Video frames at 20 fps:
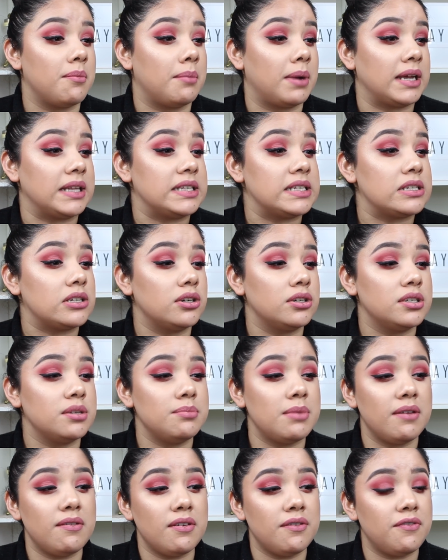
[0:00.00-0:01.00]
it might start to
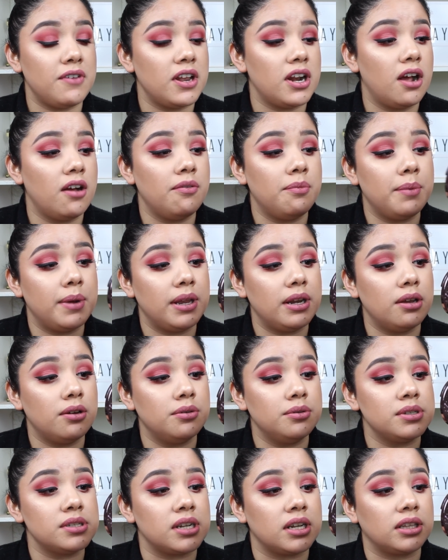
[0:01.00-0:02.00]
maybe fade off my nose,